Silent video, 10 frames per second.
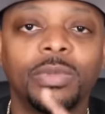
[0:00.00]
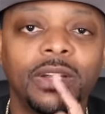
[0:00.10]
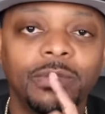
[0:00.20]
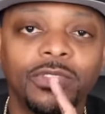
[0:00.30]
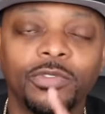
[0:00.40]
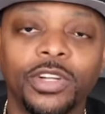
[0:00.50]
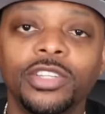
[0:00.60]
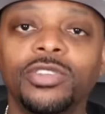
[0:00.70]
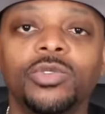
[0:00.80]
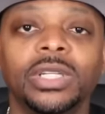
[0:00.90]
But before
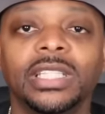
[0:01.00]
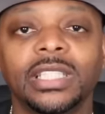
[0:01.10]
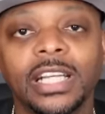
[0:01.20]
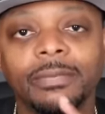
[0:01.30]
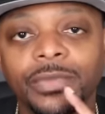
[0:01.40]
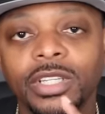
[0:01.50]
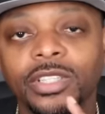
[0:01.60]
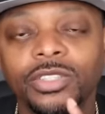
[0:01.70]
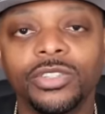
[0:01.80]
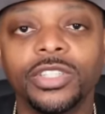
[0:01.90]
you do anything,
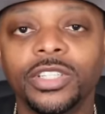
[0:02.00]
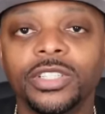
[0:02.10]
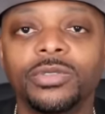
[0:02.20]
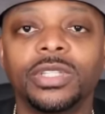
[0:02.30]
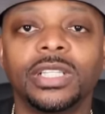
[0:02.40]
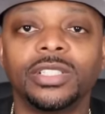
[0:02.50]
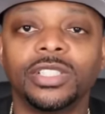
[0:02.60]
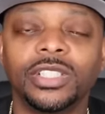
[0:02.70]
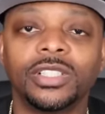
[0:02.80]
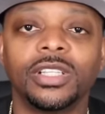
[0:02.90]
do your due
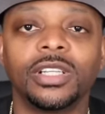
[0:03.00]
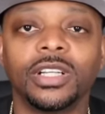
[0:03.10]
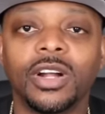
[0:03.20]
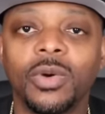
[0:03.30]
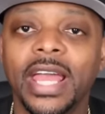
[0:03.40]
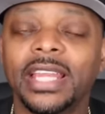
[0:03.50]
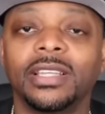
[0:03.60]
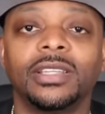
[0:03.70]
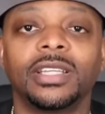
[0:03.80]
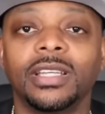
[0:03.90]
diligence, go ahead
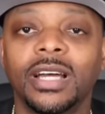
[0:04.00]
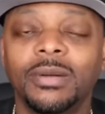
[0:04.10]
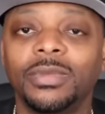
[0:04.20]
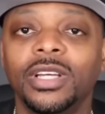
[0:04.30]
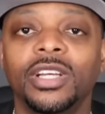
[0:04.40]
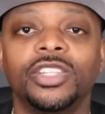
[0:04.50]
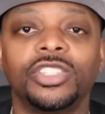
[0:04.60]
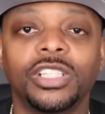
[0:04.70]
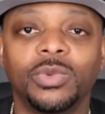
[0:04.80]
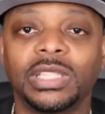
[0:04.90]
and look it up
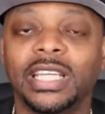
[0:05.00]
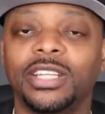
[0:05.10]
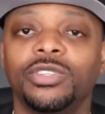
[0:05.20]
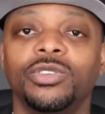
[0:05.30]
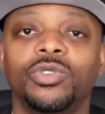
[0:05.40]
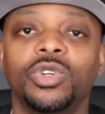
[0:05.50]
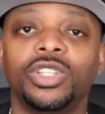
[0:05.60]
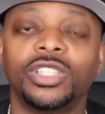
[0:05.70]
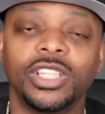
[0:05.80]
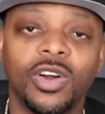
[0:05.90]
see what they do,
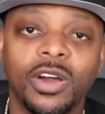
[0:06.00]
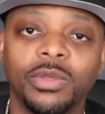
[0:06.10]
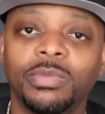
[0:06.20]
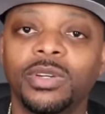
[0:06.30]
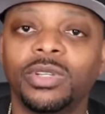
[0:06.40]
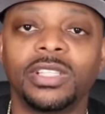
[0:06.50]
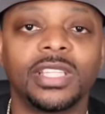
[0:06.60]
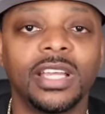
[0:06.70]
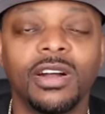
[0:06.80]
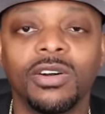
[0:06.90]
see all the buildings
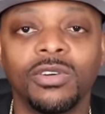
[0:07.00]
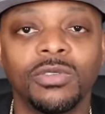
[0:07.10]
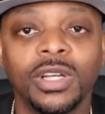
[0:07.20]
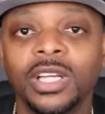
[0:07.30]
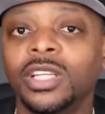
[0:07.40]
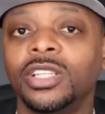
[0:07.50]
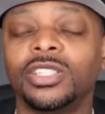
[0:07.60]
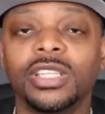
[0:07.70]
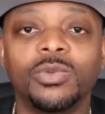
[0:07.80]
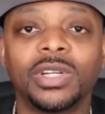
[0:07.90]
they own,
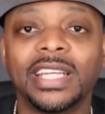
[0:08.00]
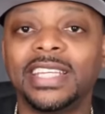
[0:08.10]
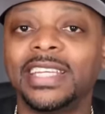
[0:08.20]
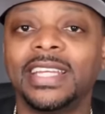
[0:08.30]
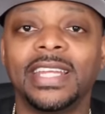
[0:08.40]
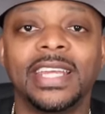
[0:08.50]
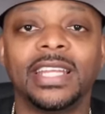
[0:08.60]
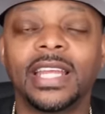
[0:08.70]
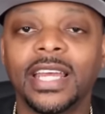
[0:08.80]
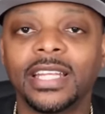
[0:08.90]
see where they get it
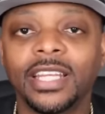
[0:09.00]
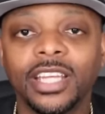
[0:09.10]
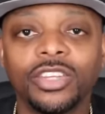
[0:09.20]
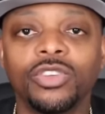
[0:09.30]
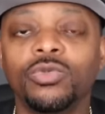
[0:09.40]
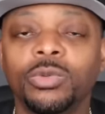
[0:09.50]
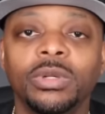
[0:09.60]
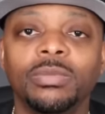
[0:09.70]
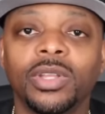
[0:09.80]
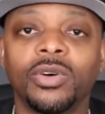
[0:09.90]
in at, and you will
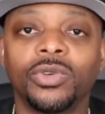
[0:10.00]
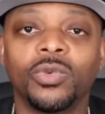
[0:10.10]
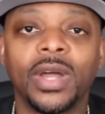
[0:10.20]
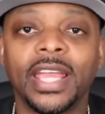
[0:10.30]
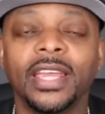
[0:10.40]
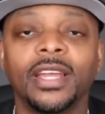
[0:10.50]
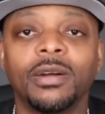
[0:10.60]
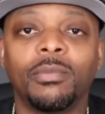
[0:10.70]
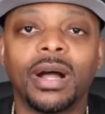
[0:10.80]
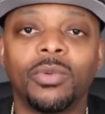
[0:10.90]
be blown away
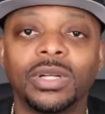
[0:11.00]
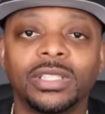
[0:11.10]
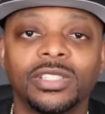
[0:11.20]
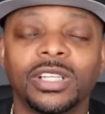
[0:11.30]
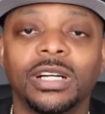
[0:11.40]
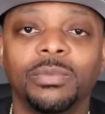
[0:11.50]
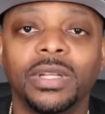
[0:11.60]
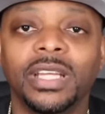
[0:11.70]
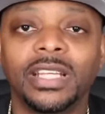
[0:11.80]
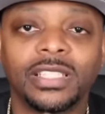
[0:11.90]
by what this
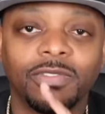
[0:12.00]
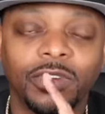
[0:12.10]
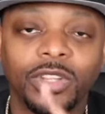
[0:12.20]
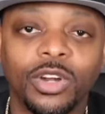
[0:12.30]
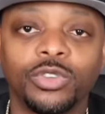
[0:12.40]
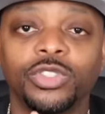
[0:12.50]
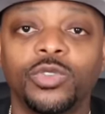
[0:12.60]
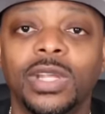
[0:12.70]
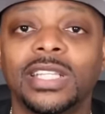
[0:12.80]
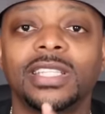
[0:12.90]
company is for those of
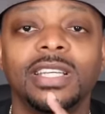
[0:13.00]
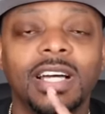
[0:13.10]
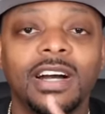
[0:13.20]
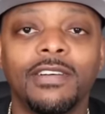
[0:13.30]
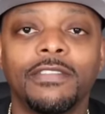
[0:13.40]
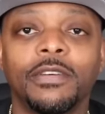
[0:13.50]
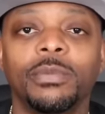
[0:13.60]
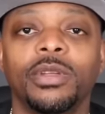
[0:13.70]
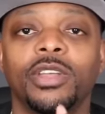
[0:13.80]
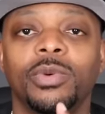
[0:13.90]
you that's
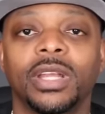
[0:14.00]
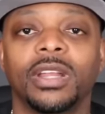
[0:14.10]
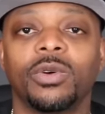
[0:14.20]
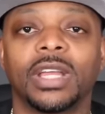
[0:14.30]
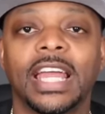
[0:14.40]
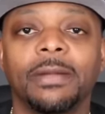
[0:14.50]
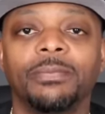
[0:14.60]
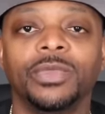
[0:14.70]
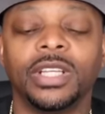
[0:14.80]
unfamiliar with it, okay?